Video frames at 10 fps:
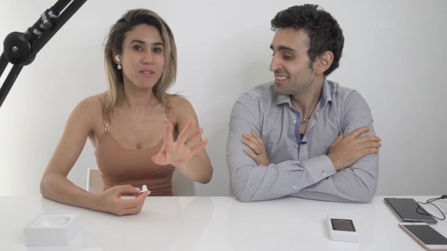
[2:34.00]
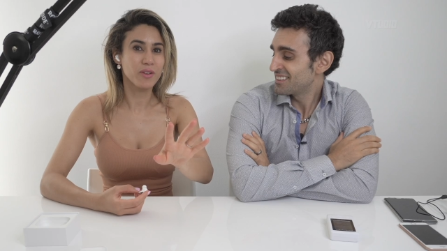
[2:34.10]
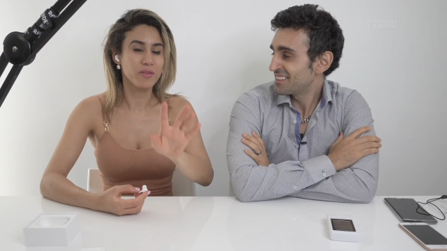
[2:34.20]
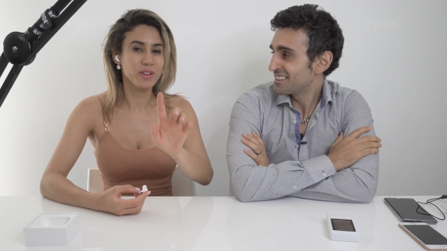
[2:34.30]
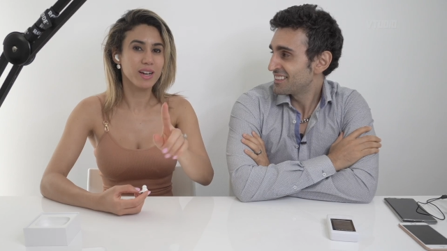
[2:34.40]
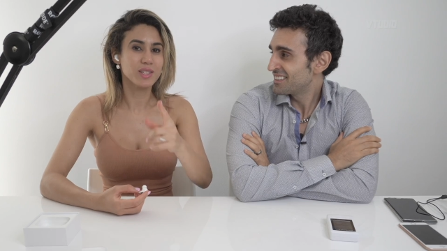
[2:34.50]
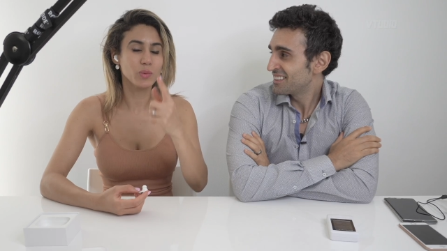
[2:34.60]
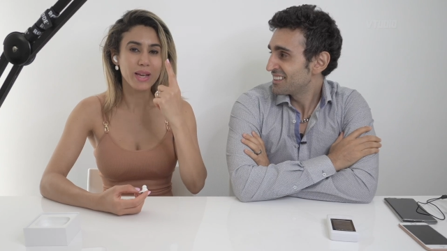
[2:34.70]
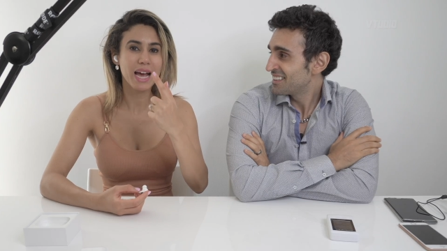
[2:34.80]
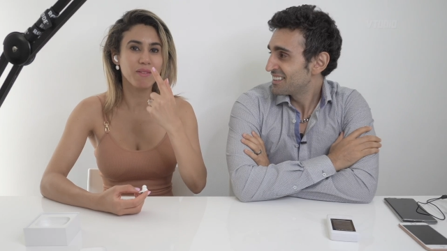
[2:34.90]
Speaker 1: of info for you guys.
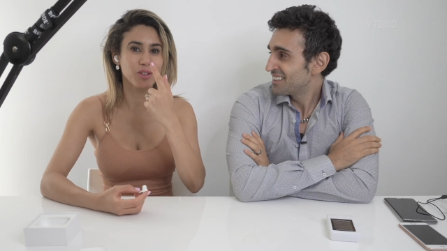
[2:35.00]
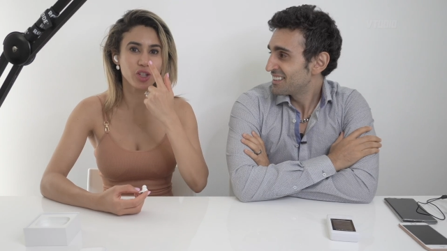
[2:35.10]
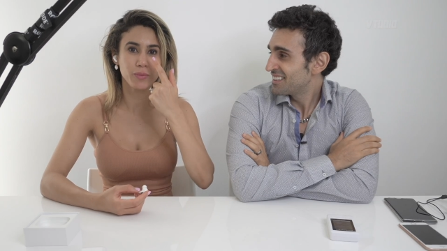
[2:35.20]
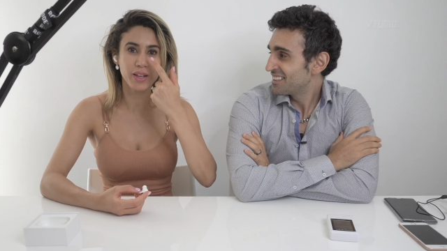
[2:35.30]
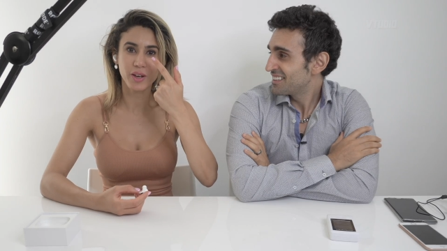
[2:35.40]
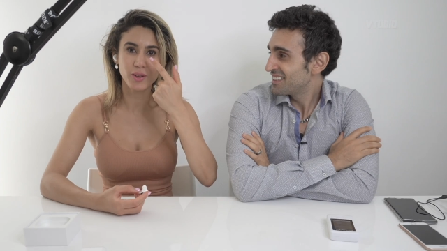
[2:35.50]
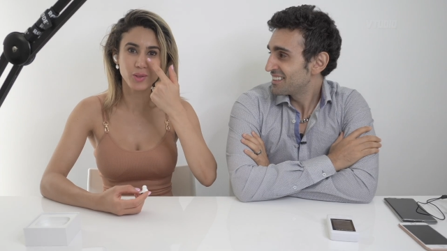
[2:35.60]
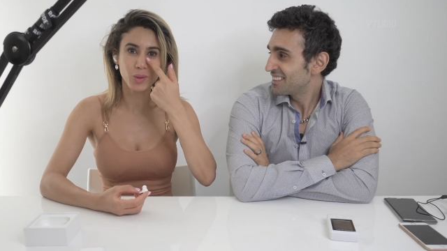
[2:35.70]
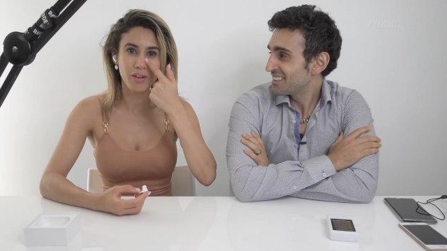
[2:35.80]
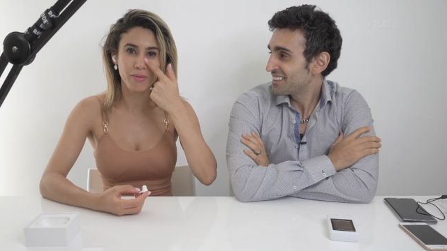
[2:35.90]
We have a tube that goes
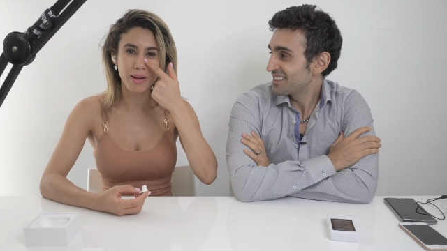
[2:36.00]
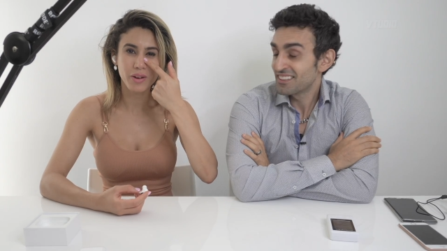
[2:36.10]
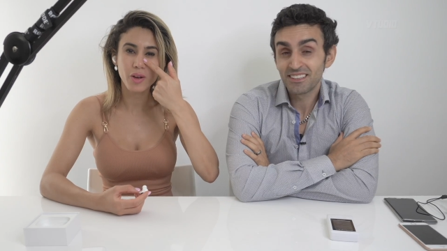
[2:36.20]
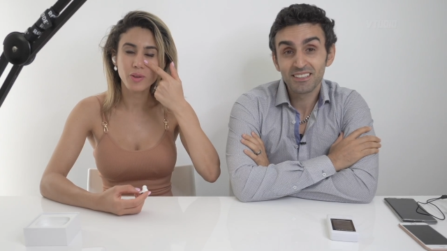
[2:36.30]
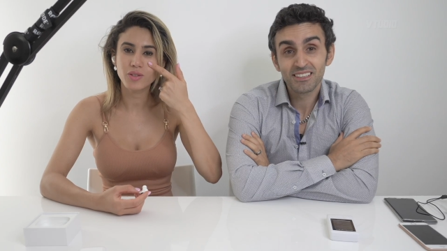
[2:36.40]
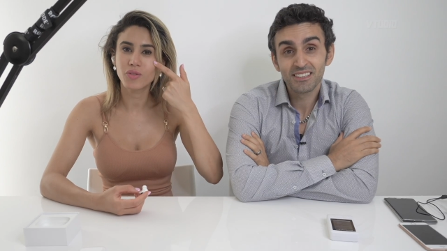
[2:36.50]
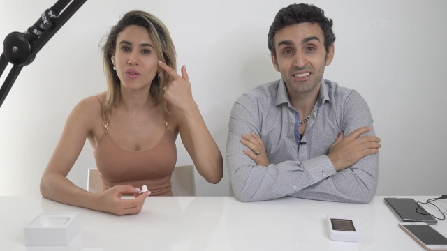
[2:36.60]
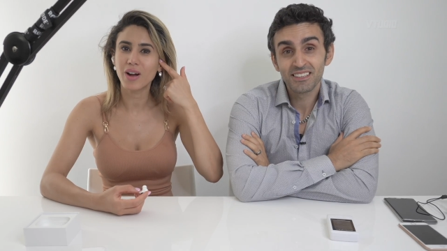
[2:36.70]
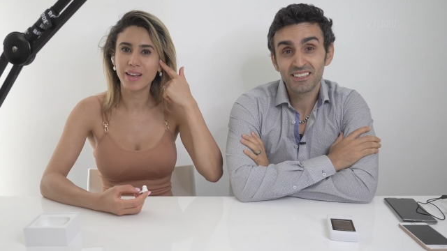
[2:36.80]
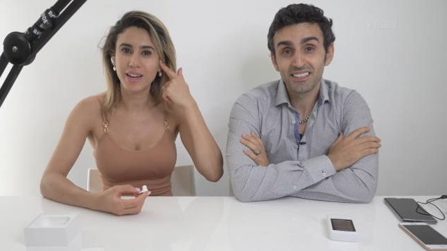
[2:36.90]
all the way from our nose
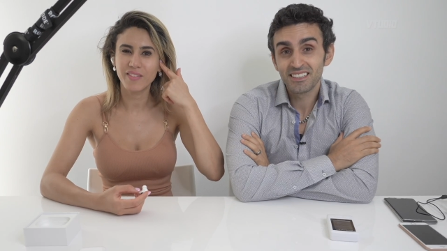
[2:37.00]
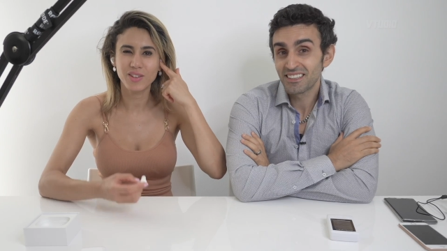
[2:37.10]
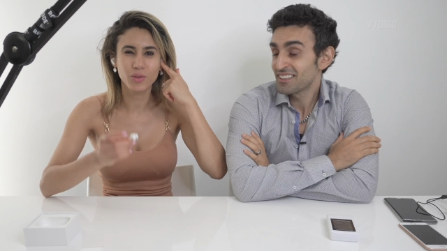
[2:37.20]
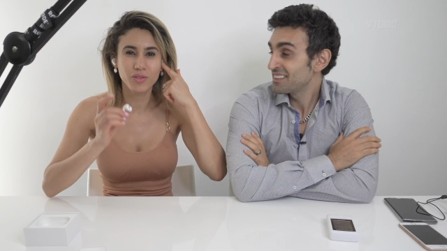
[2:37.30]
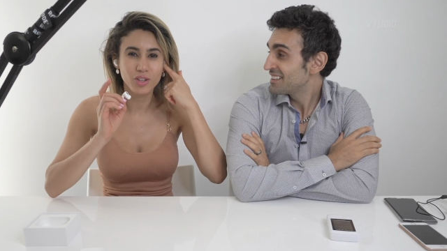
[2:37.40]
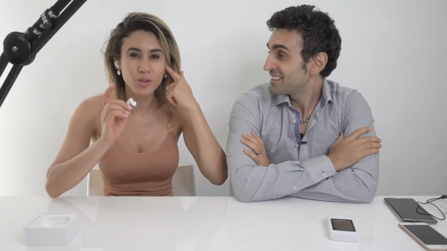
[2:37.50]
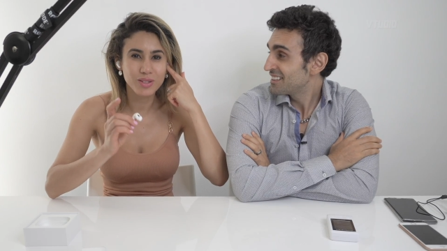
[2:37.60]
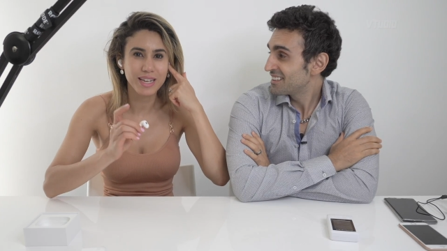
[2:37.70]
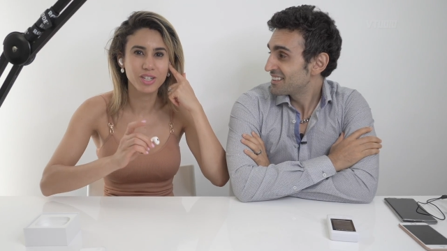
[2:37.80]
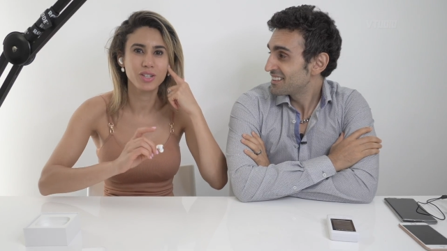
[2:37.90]
through our ear, and that's called the
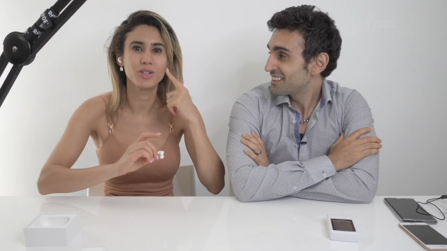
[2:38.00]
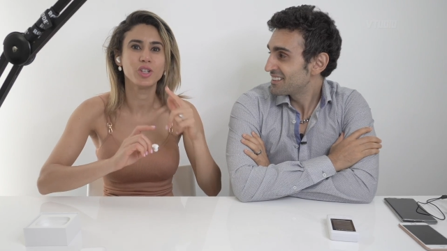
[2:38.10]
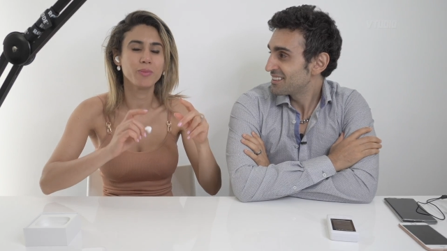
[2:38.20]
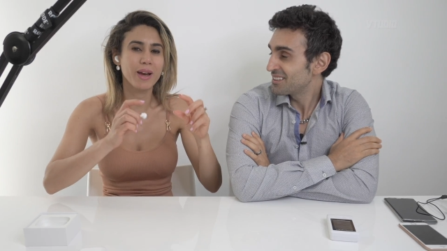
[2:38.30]
eustachian tube.